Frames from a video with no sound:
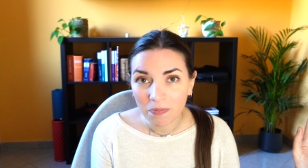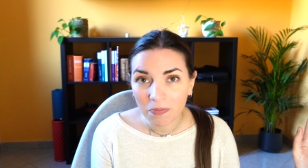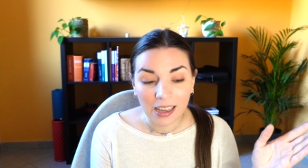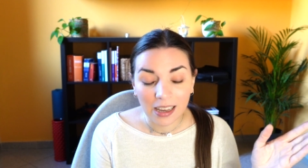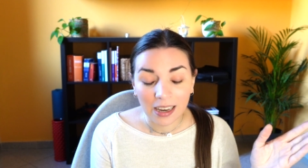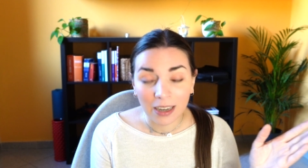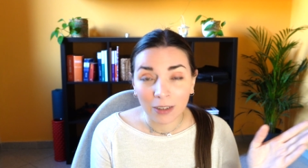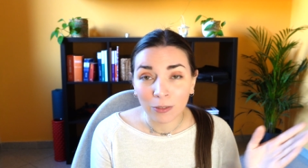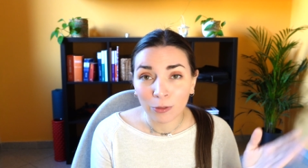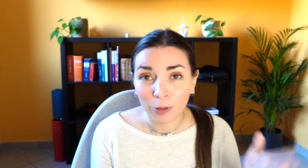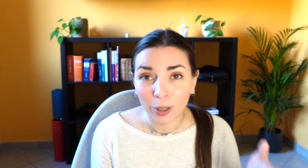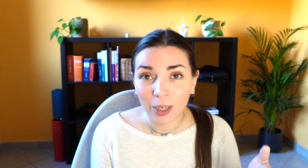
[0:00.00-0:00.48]

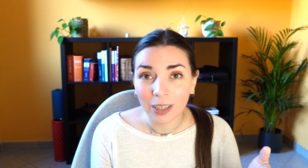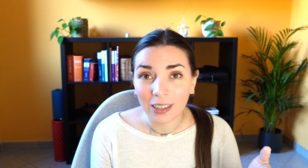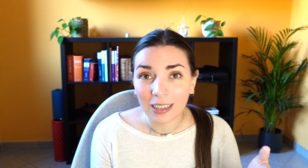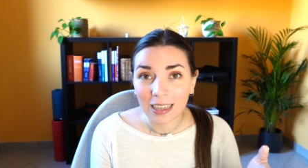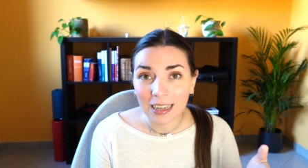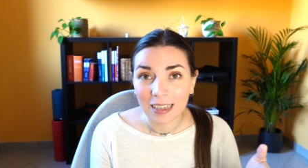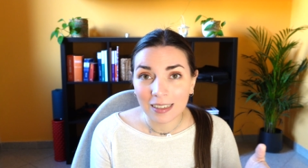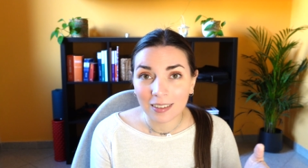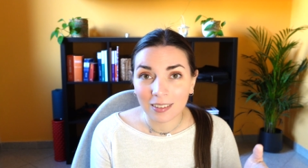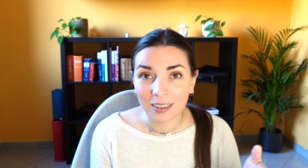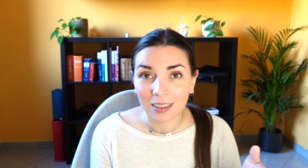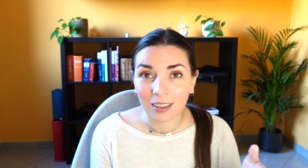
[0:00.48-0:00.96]
and
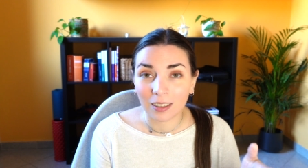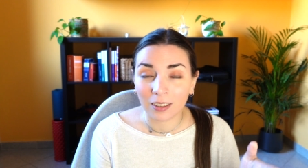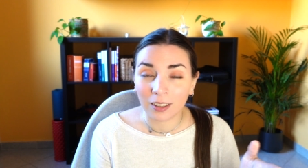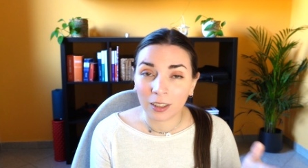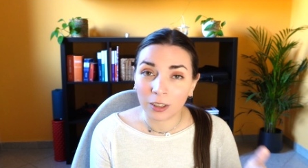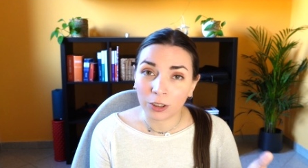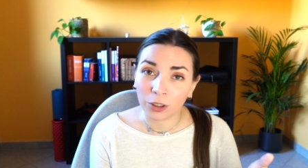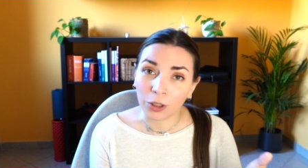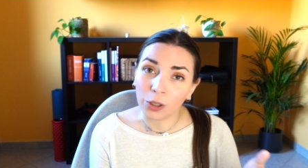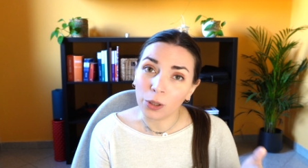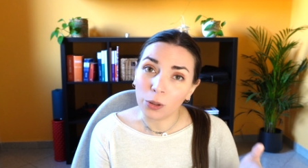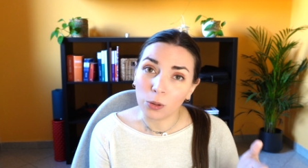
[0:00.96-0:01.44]
realizing
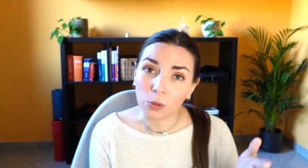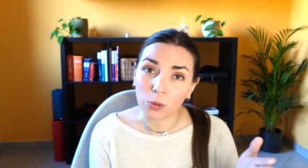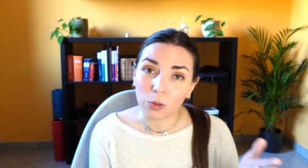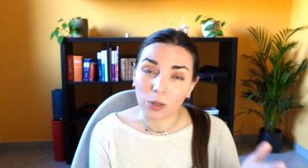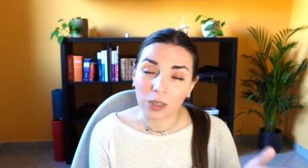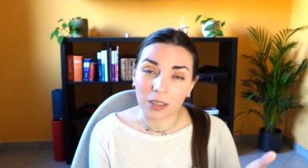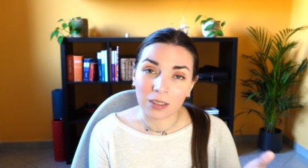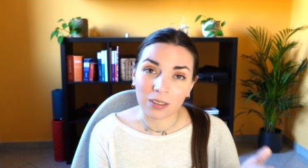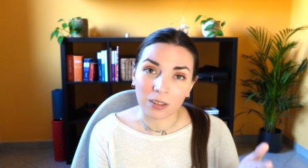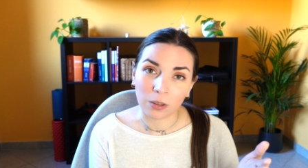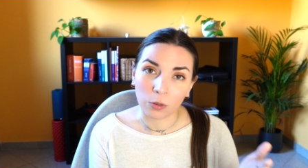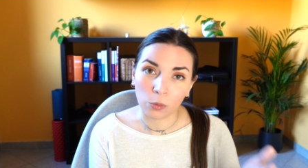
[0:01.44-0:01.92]
that you
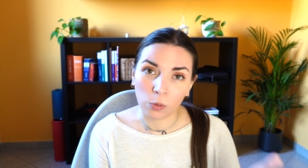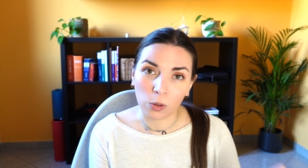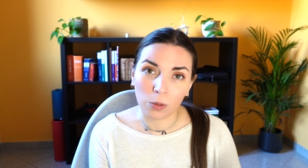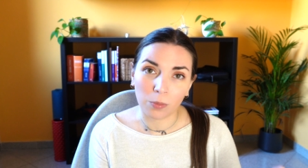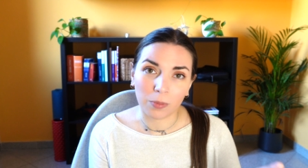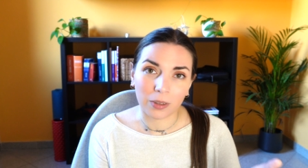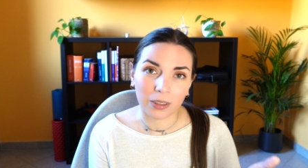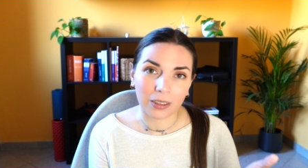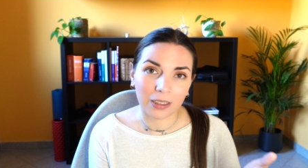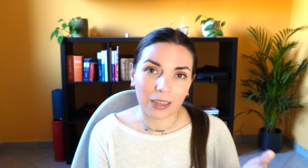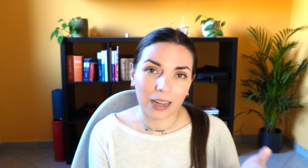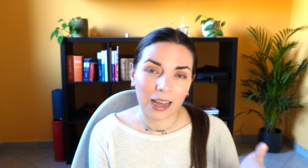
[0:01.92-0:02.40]
as a
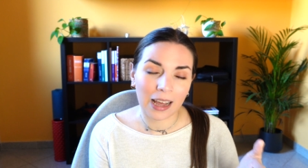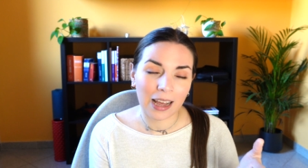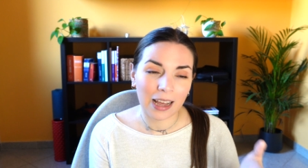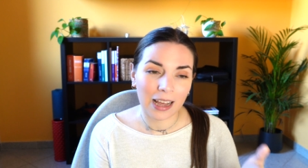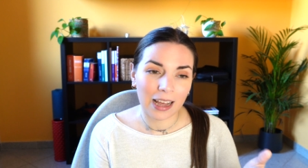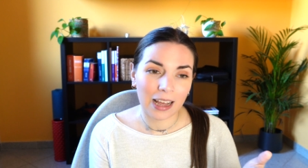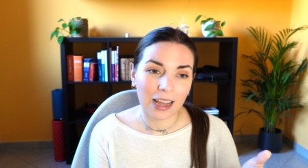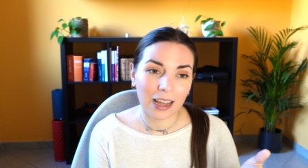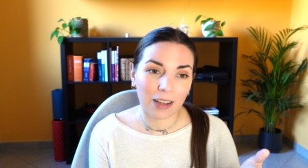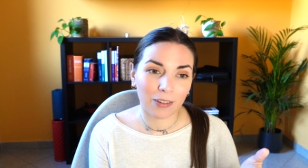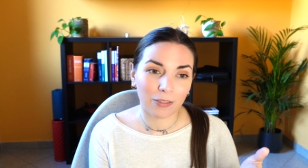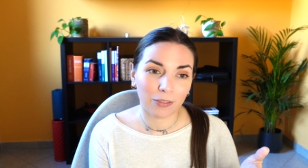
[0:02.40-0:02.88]
woman
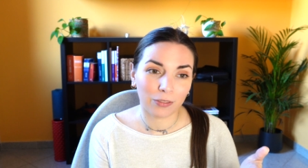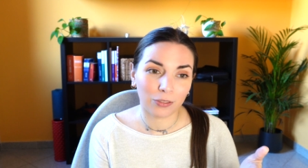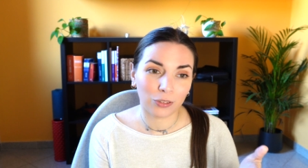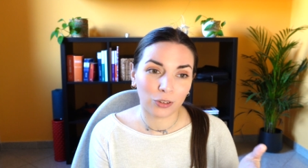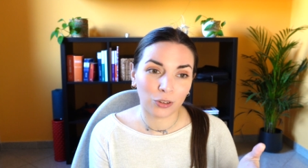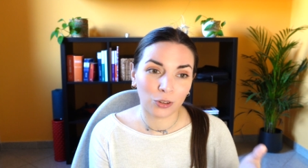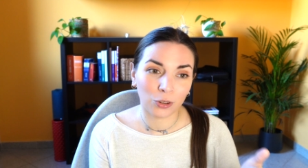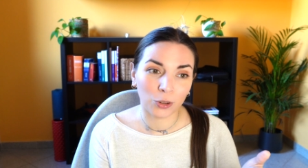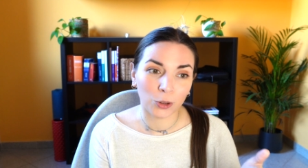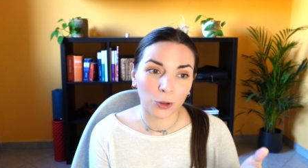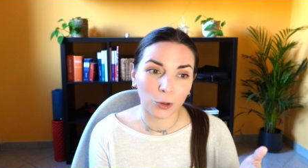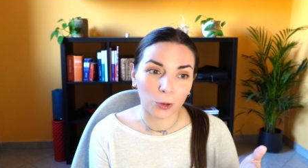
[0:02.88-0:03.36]
have
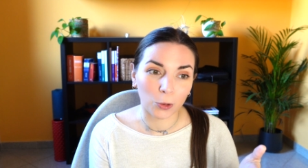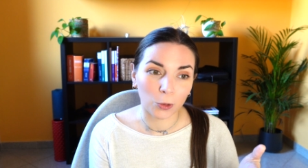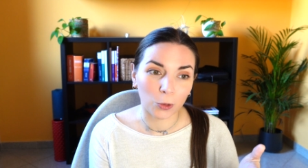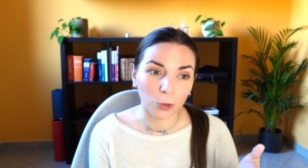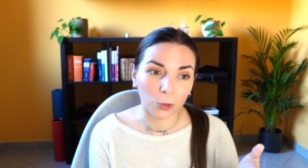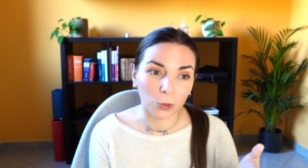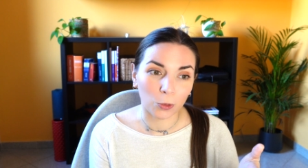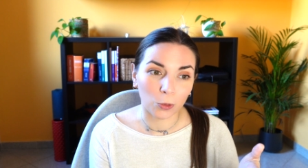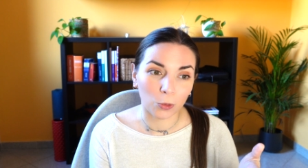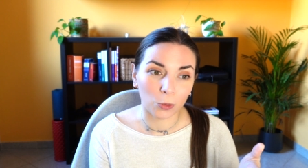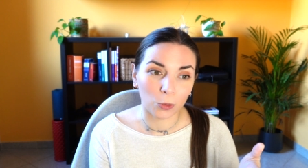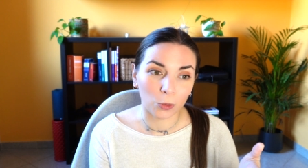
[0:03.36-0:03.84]

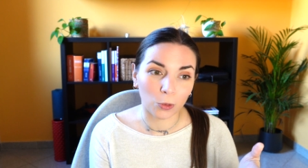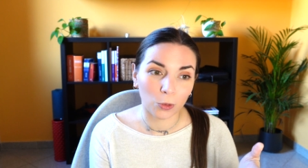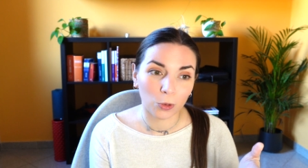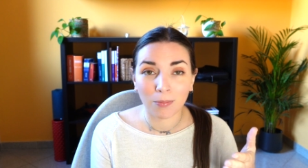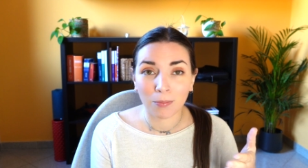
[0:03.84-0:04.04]
to